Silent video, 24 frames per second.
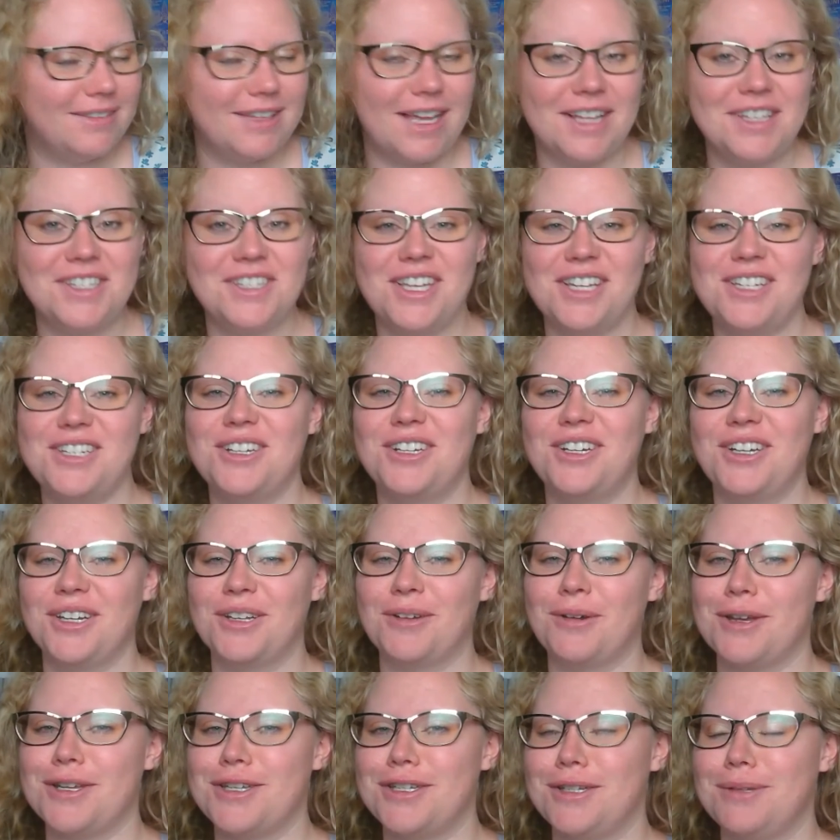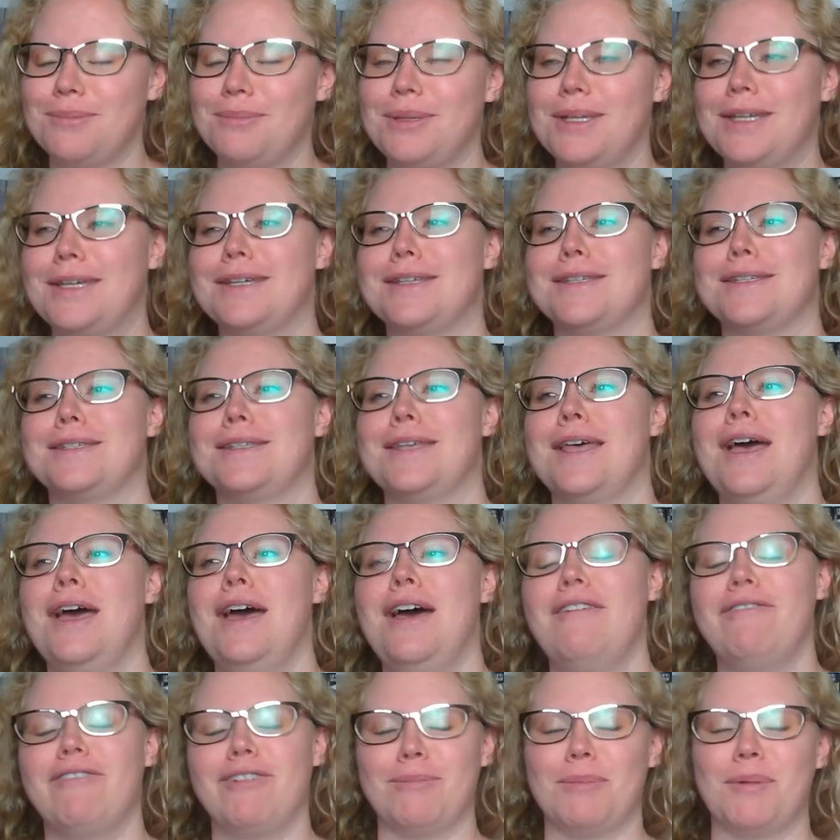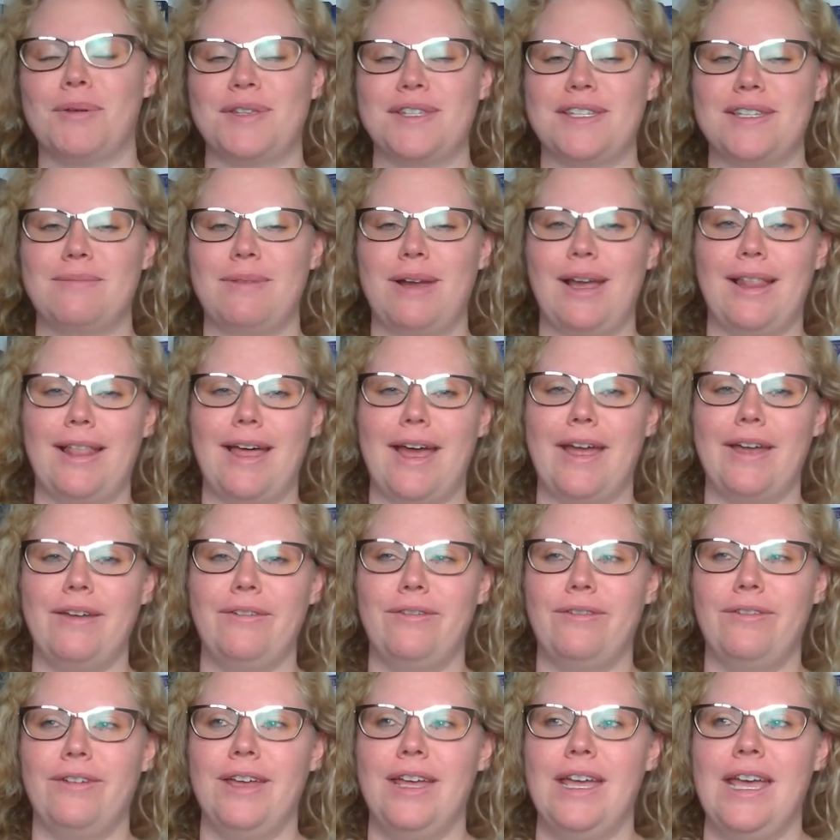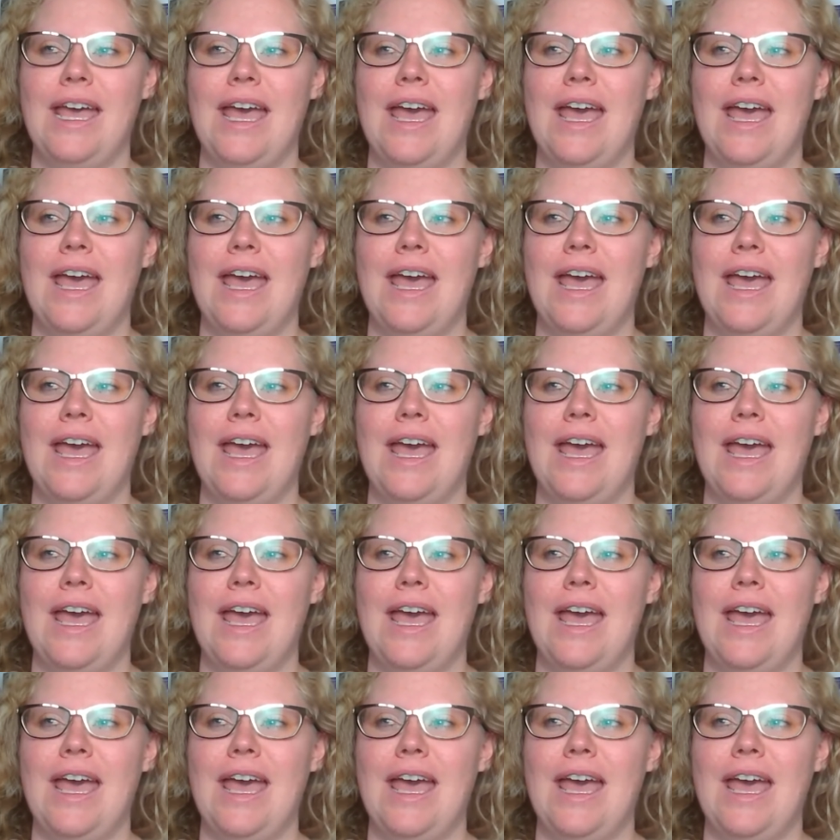That's such a good question because for most of my life,